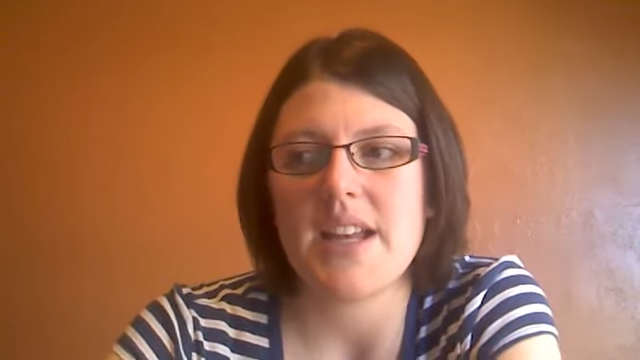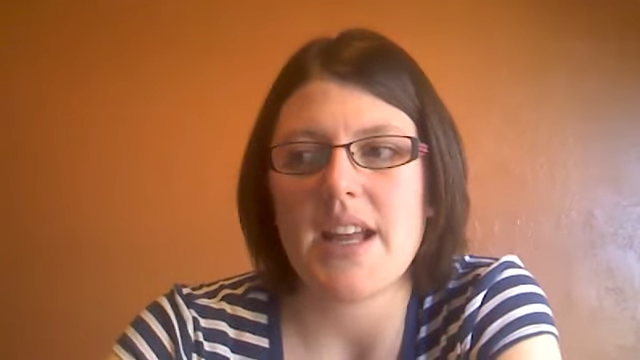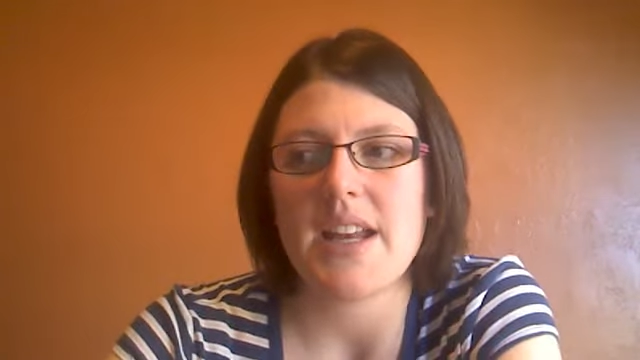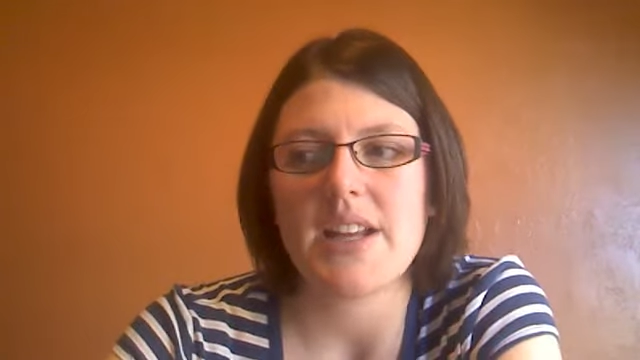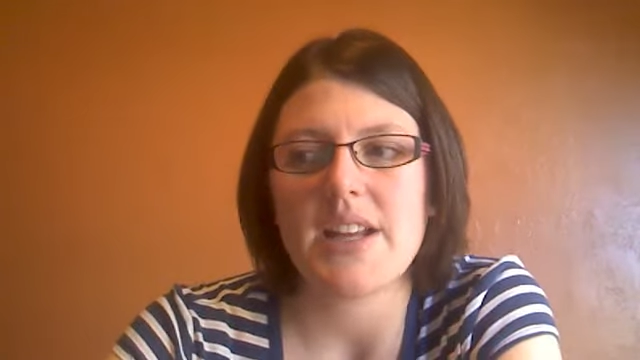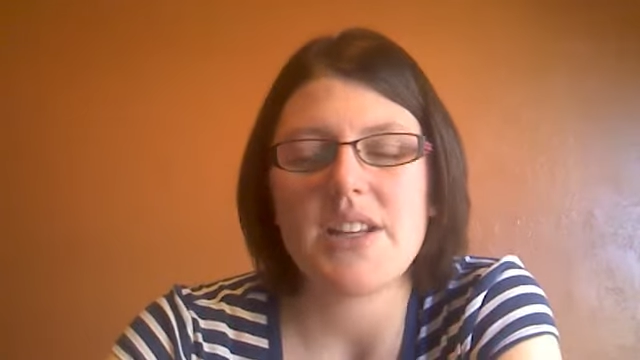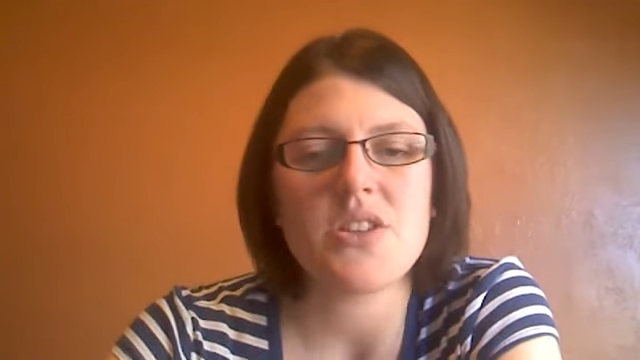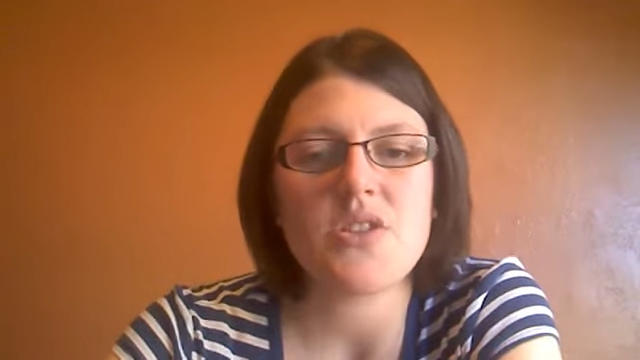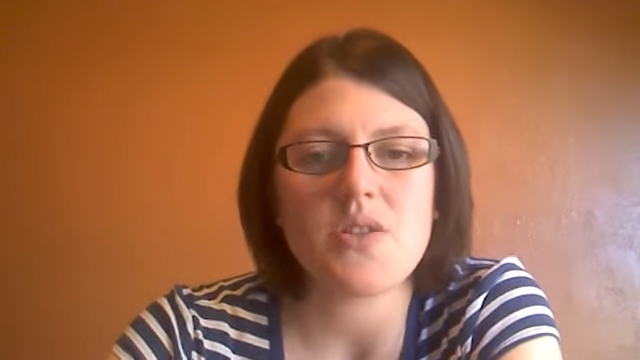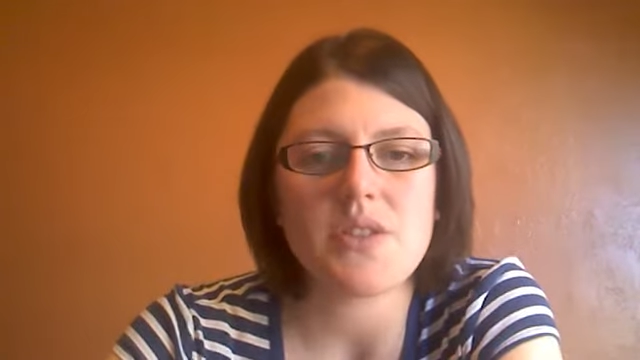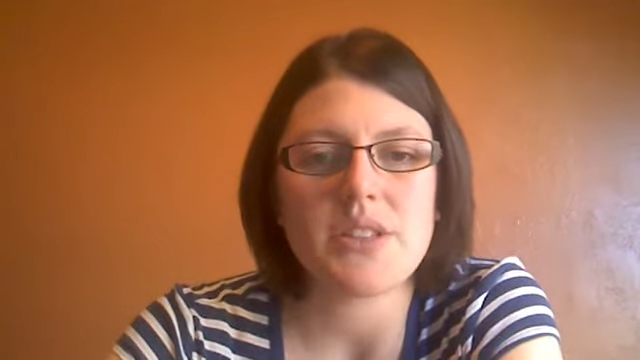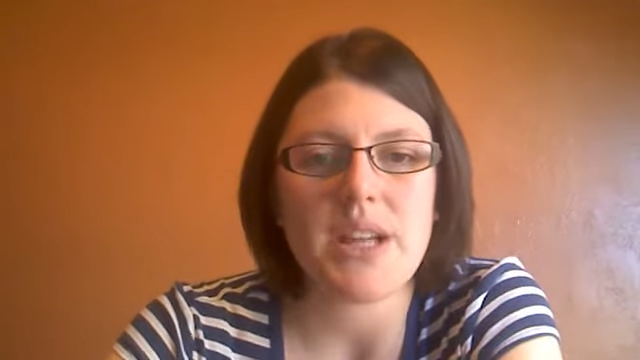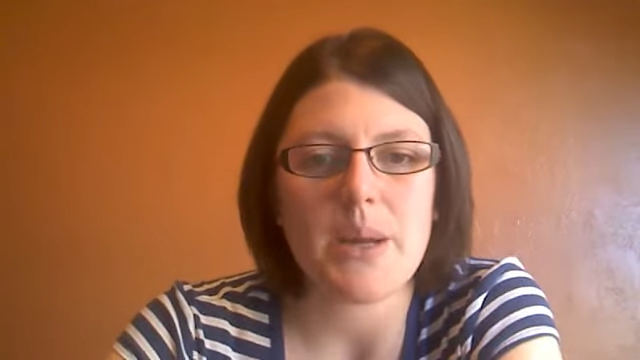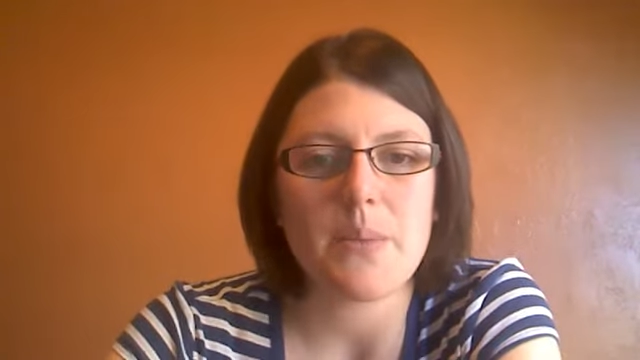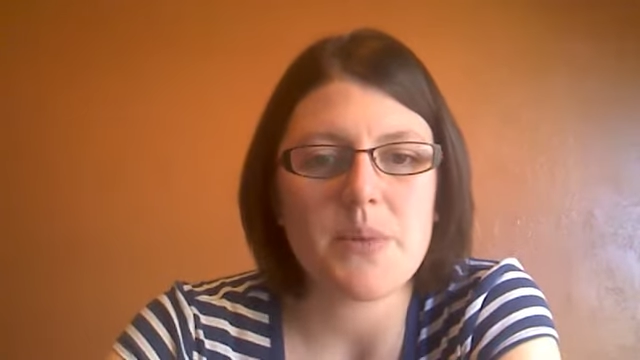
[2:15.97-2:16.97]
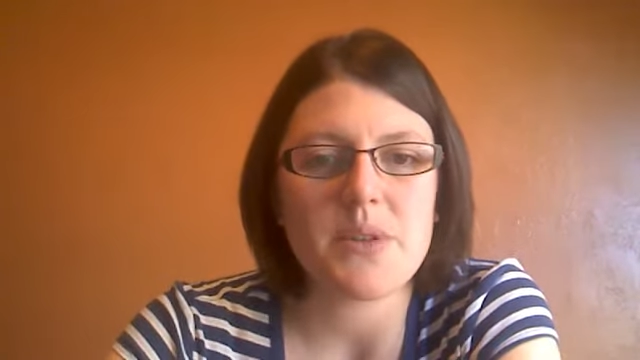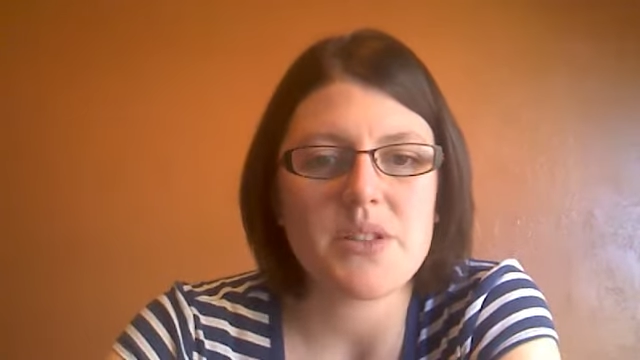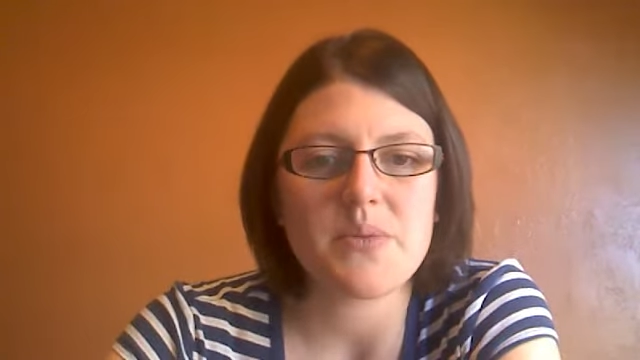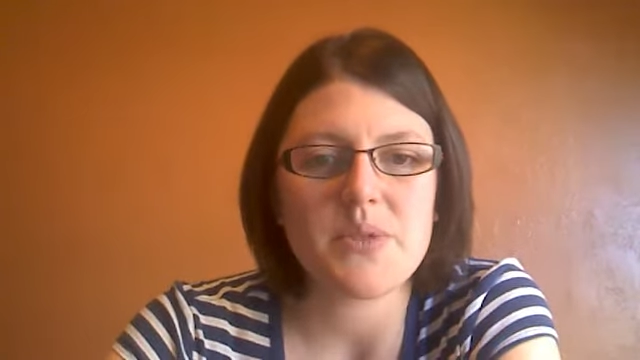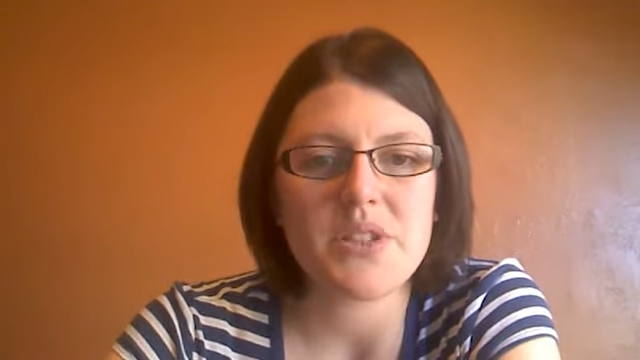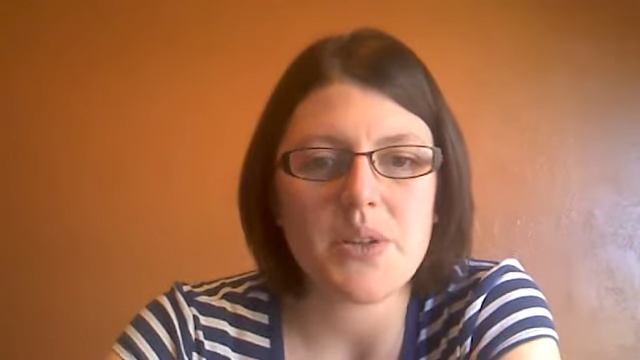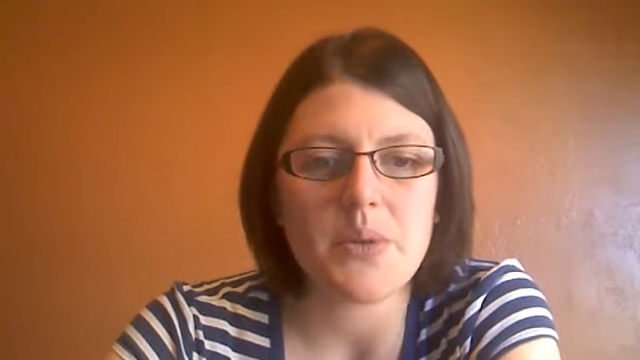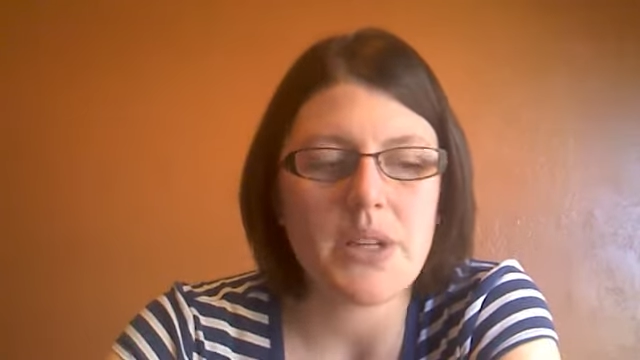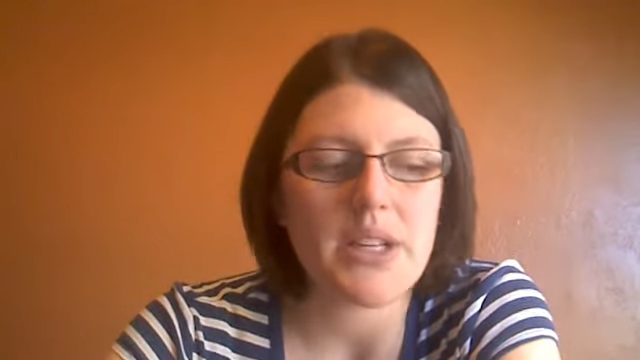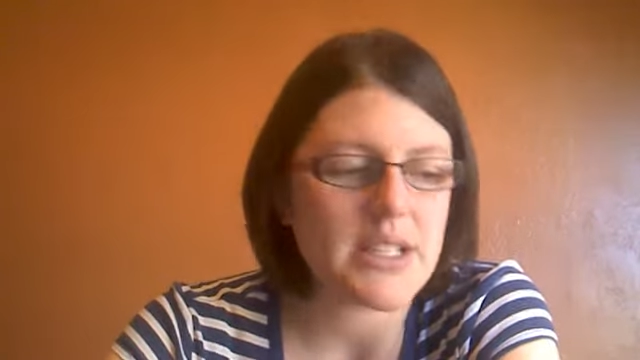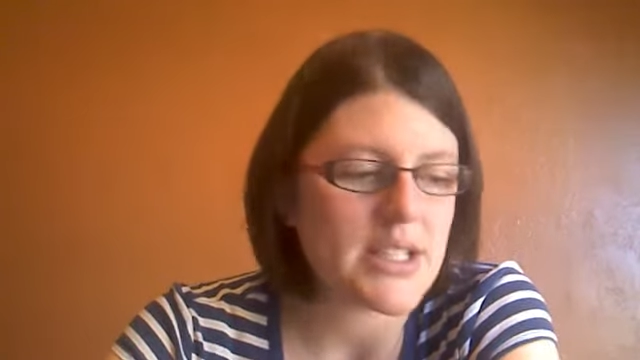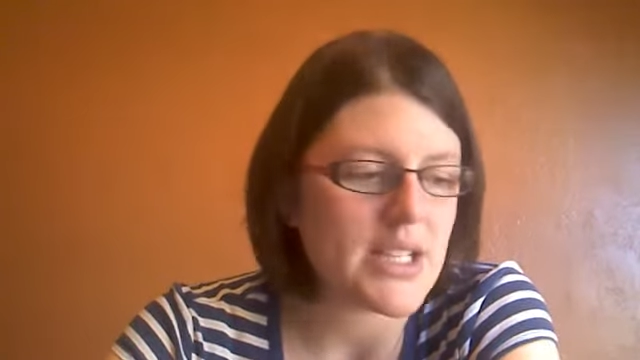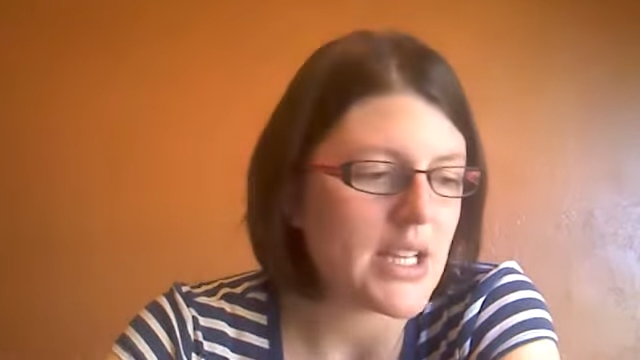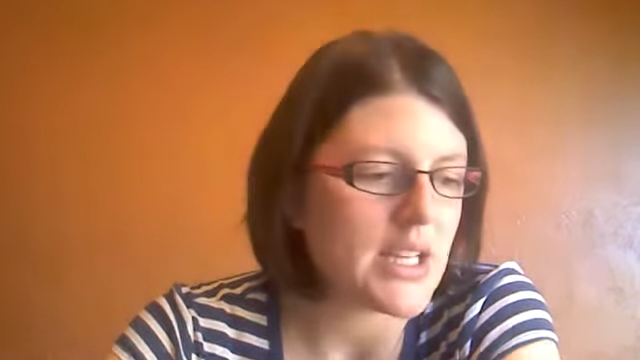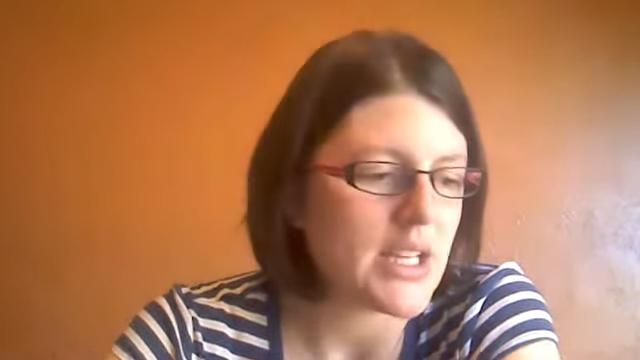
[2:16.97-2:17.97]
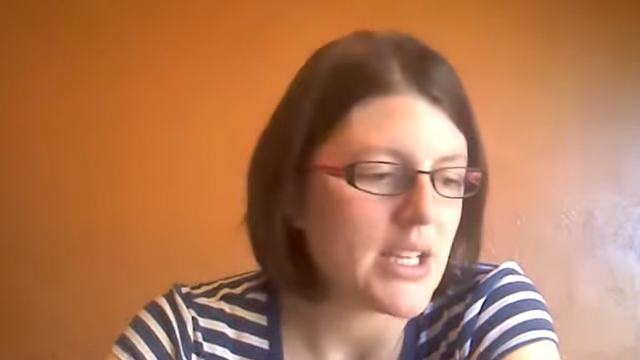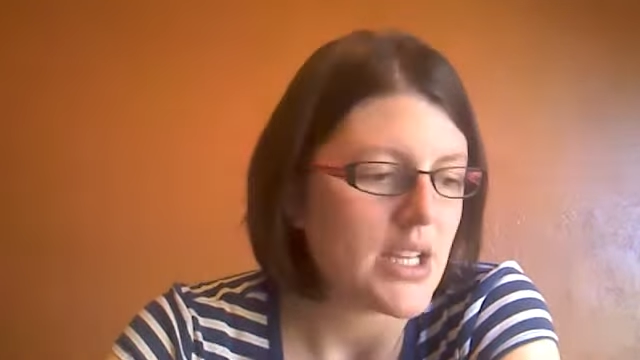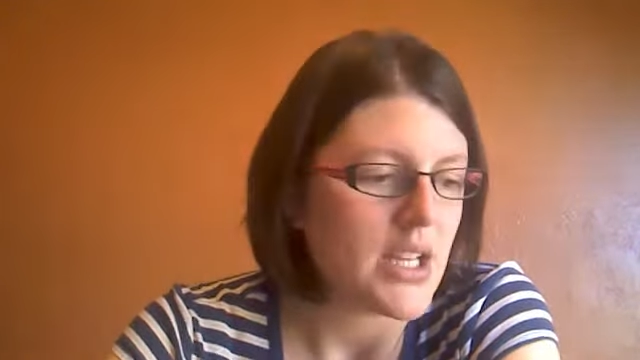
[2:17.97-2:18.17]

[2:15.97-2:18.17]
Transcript: and I didn't know the diapers were so easy.